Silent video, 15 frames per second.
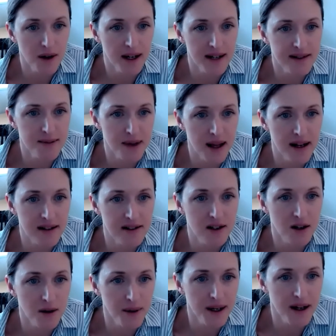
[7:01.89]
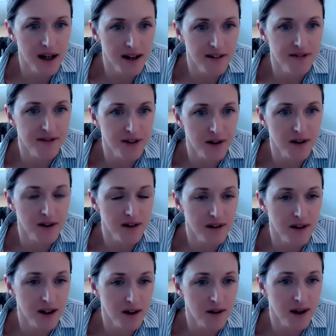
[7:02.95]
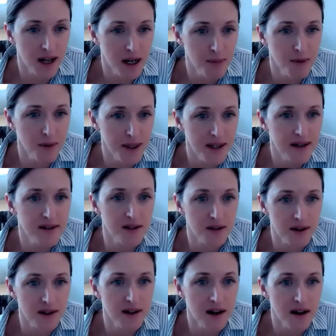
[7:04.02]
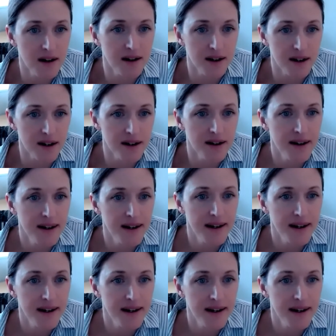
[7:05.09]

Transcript: and it's and it's going on for, you know, a couple weeks or longer,